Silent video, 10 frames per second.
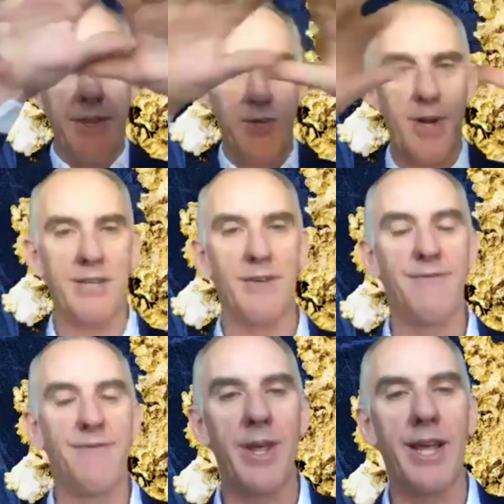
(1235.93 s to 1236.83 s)
trucks are
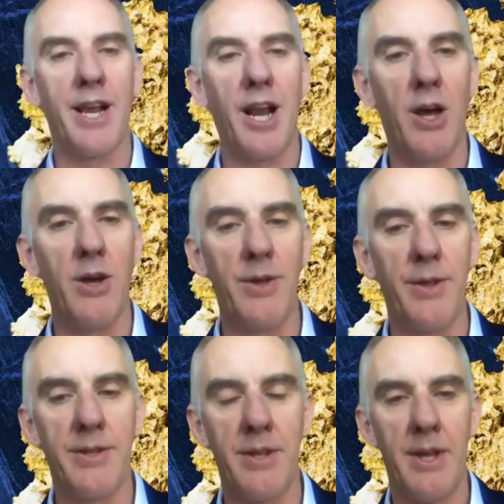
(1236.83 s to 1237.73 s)
fully
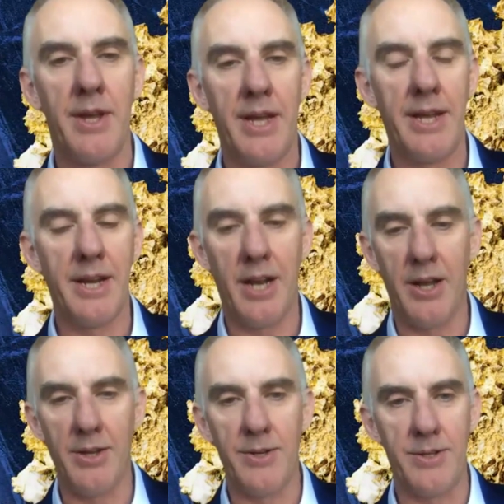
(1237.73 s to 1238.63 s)
enclosed.
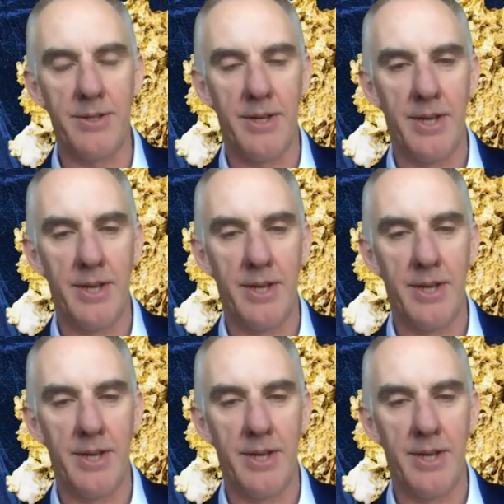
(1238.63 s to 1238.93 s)
It's